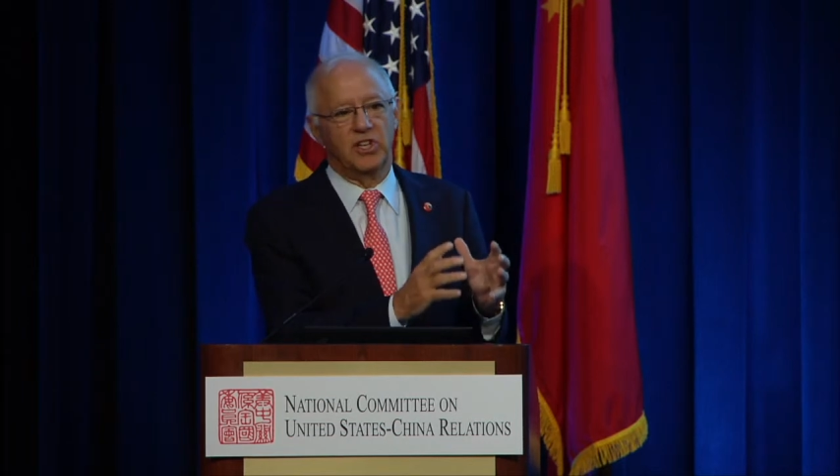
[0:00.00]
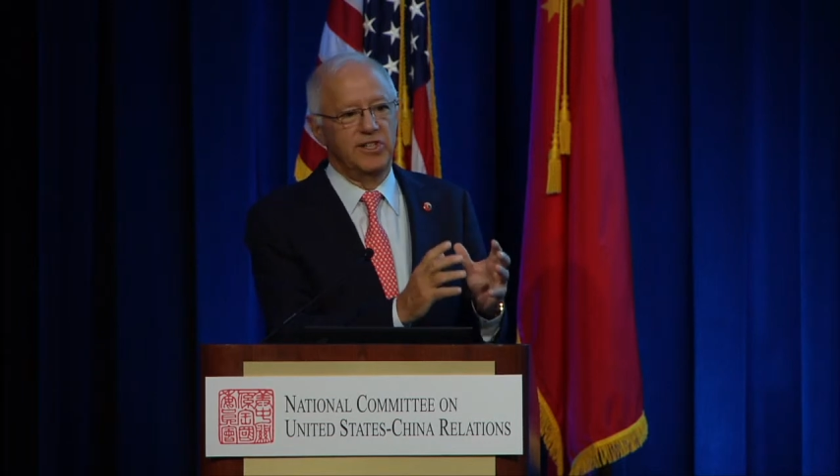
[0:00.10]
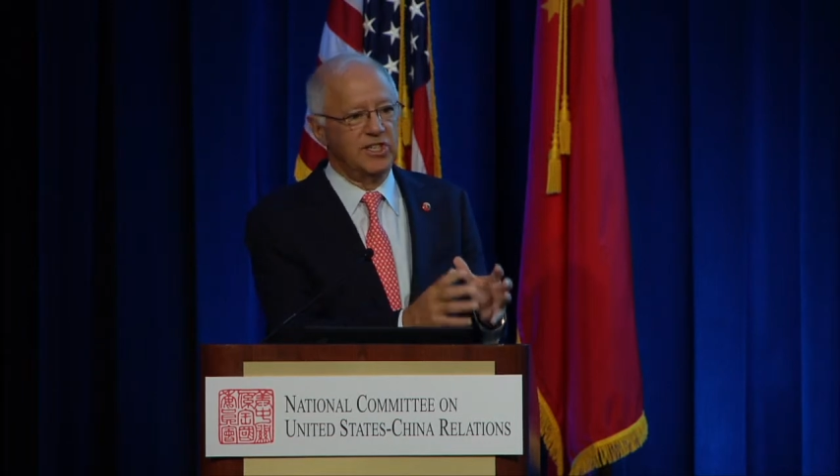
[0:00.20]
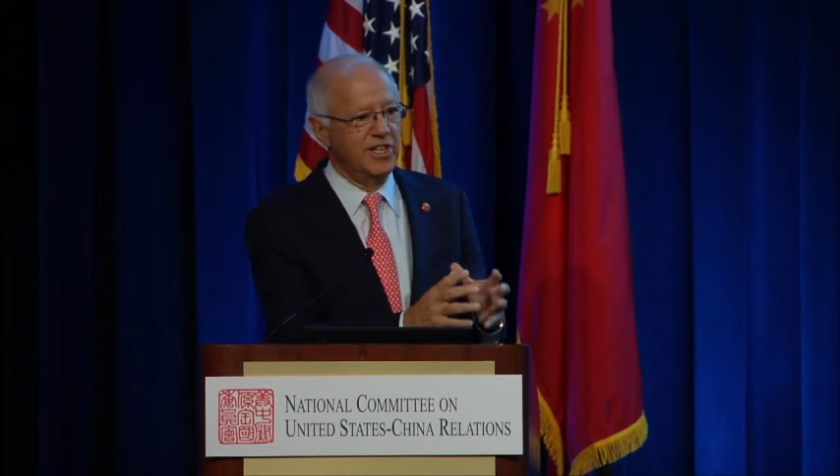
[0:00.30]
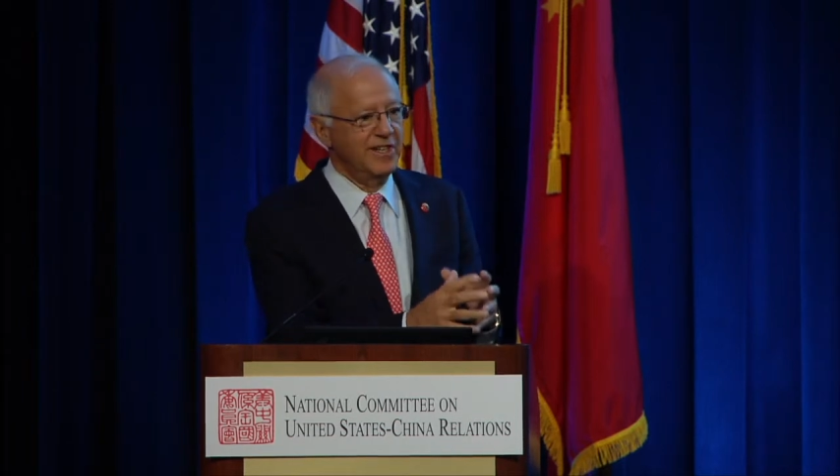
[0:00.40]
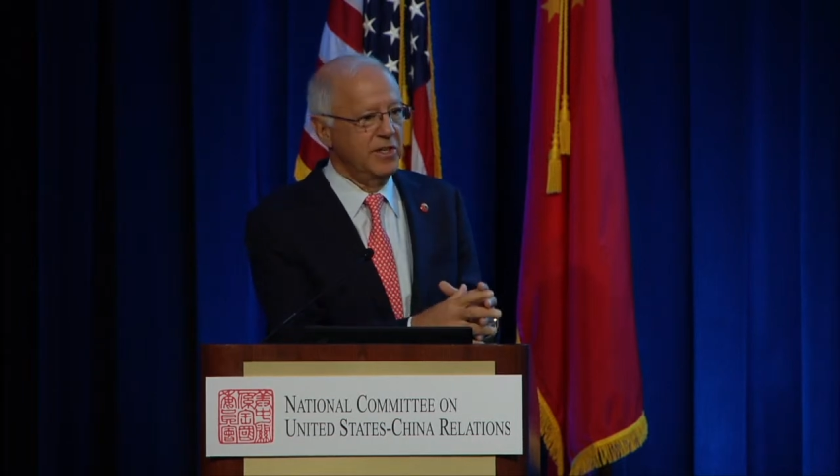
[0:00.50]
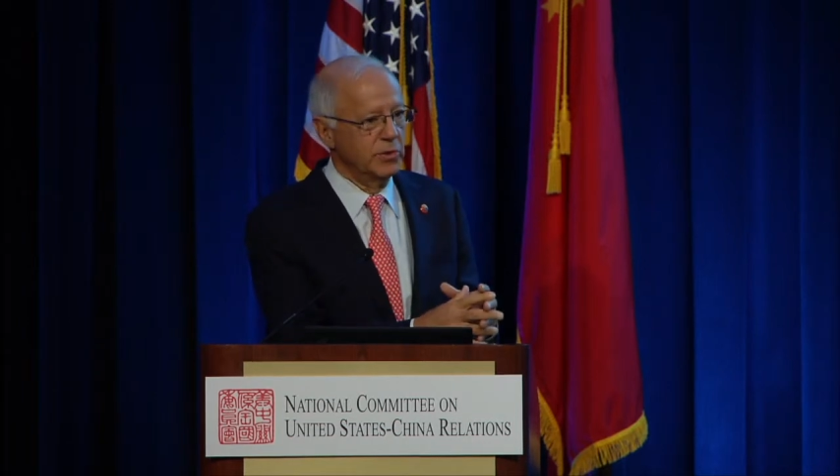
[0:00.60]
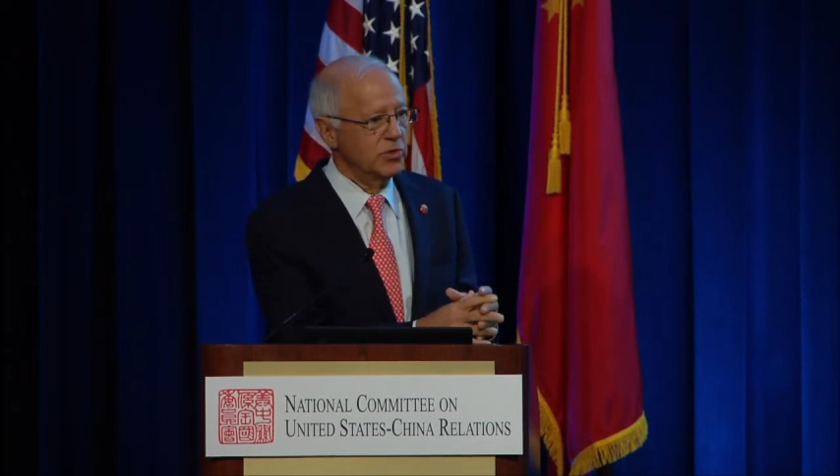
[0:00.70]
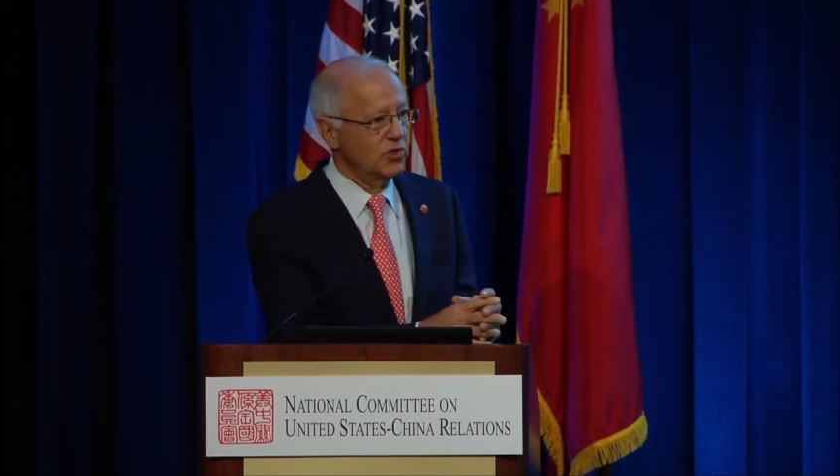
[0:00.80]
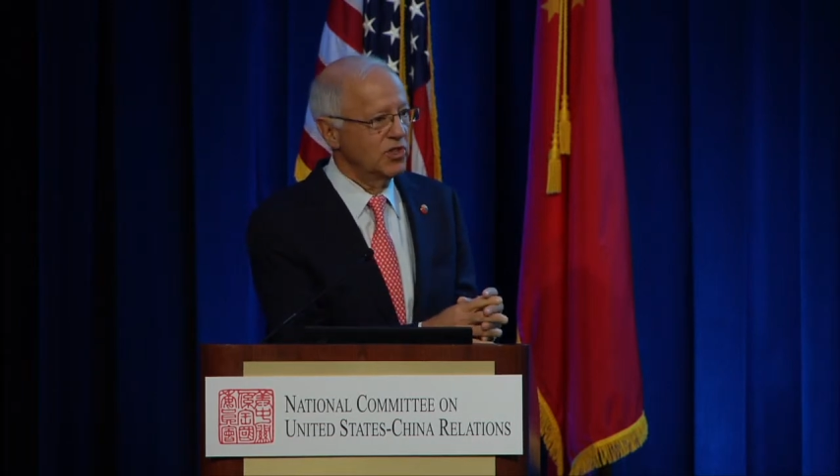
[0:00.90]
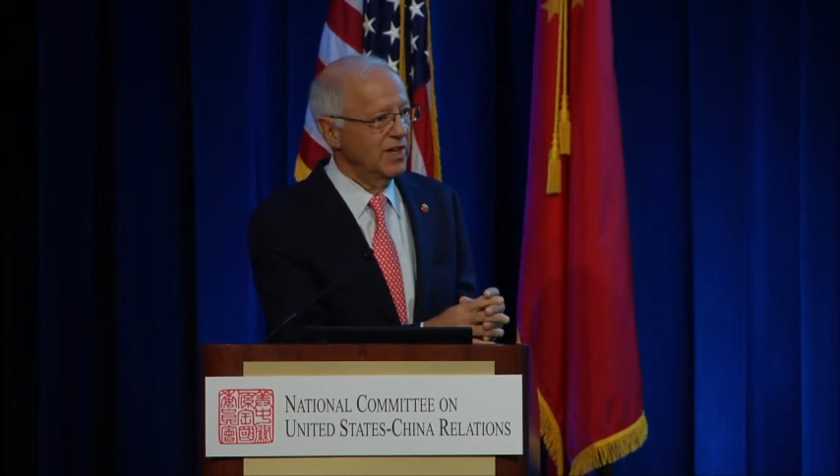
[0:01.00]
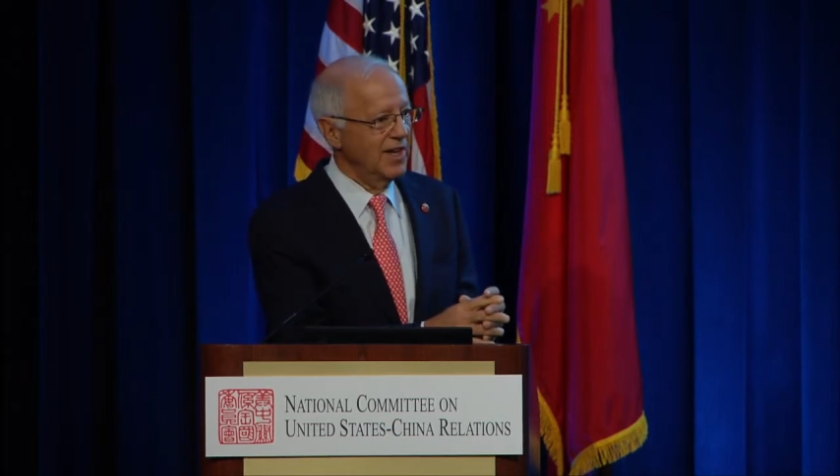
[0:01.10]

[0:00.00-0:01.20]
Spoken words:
continues